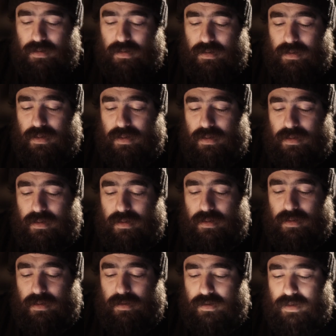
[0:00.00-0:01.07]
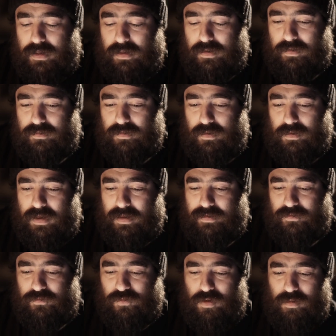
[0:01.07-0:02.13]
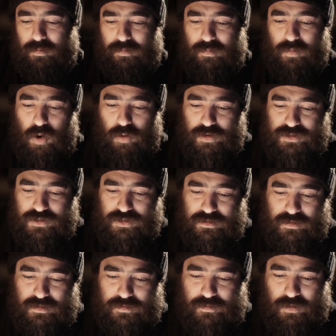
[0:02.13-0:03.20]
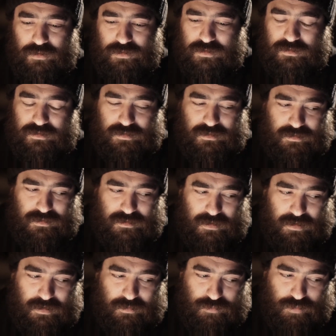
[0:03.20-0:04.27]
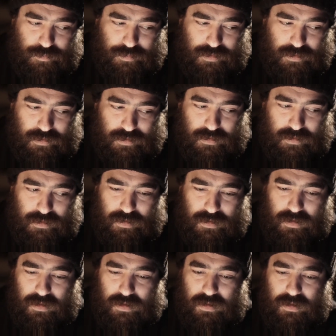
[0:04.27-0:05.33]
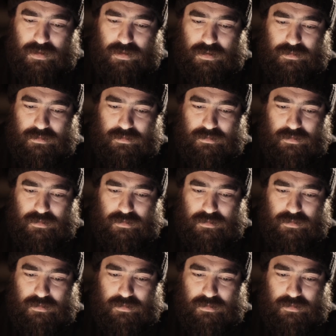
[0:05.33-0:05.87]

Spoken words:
Okay, so that's from Origins of Consciousness group, and